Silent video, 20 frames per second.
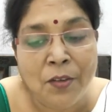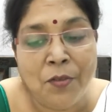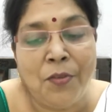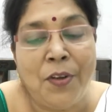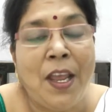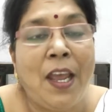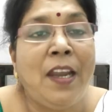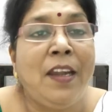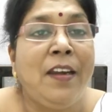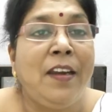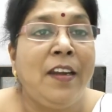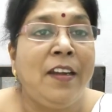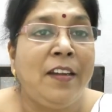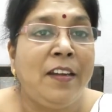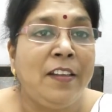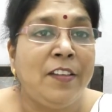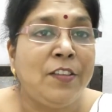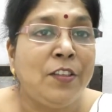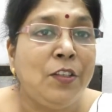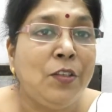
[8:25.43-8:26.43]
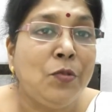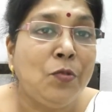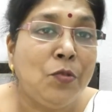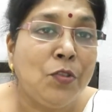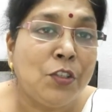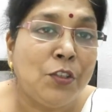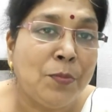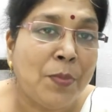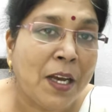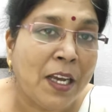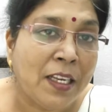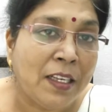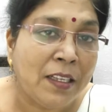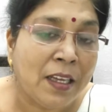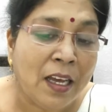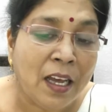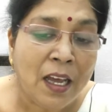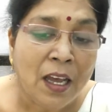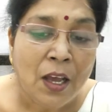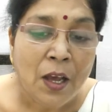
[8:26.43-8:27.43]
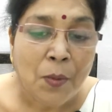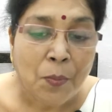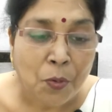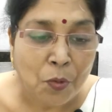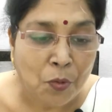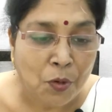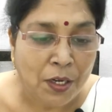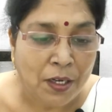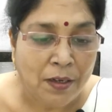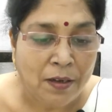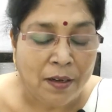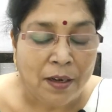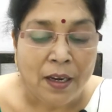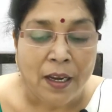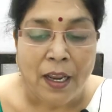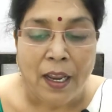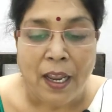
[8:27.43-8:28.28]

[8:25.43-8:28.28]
when it is used by the poet,